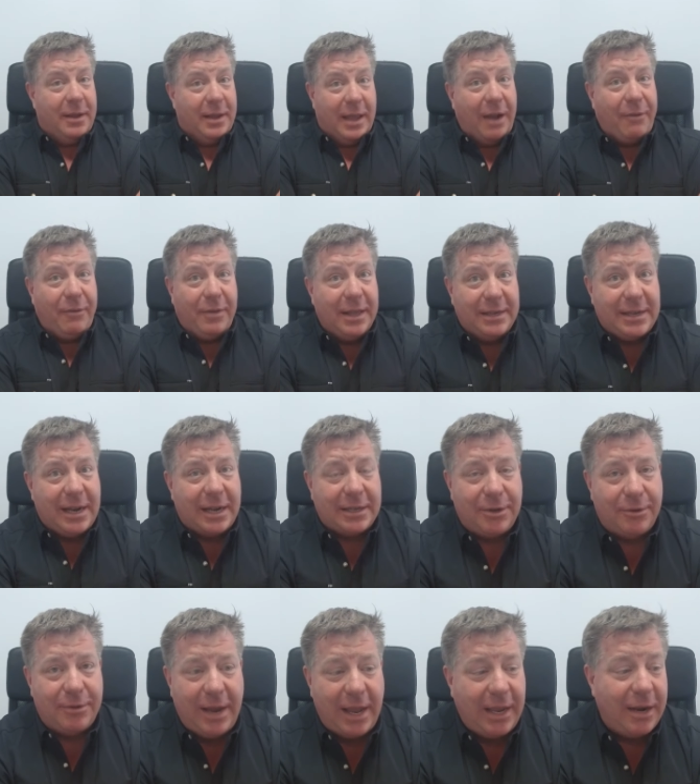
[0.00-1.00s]
Everything's not
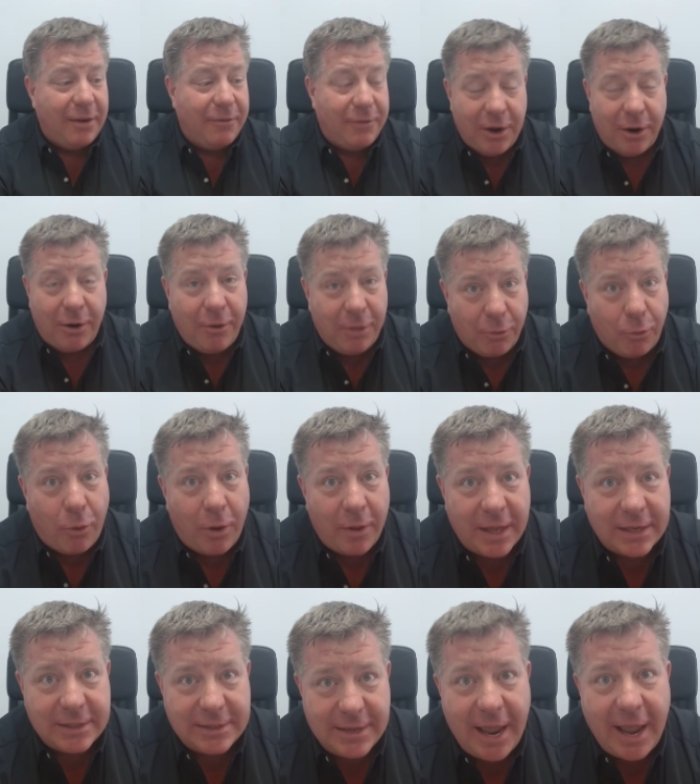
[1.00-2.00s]
so negative. You're the one
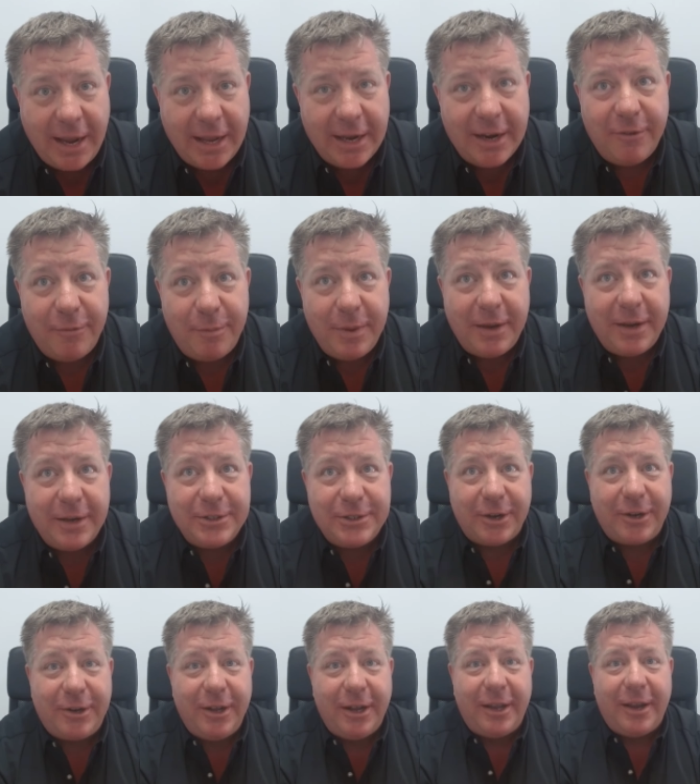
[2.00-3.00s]
that's negative because
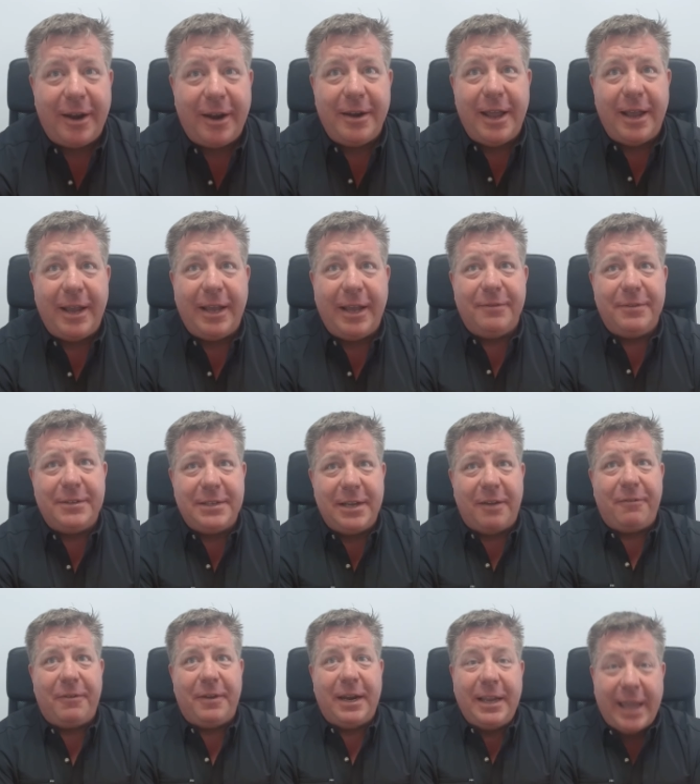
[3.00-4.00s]
you're clicking on negative
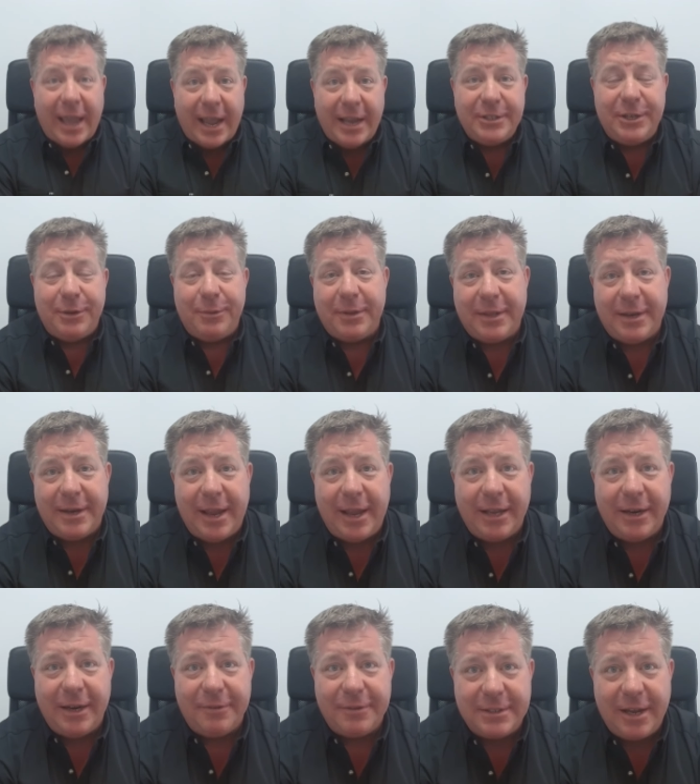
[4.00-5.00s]
stuff and engaging with the
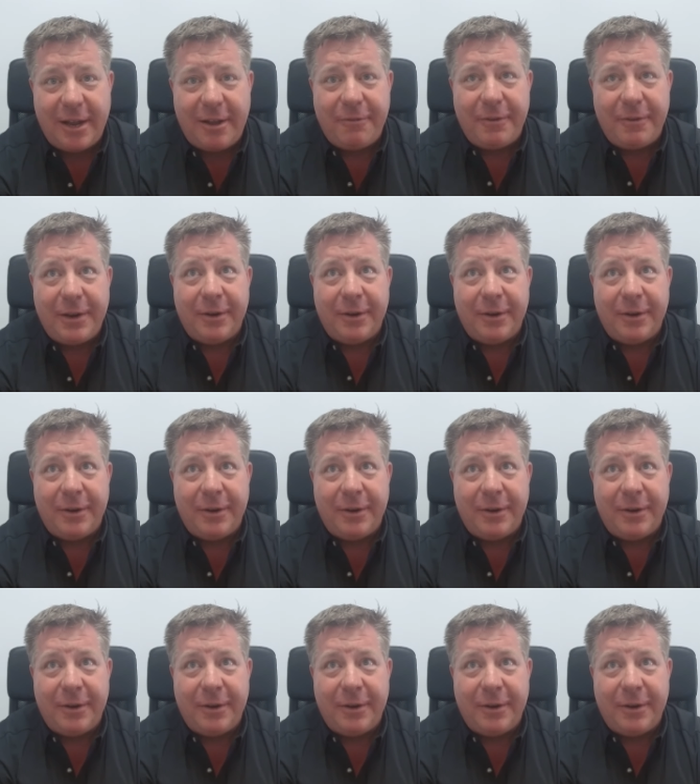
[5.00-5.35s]
negative stuff.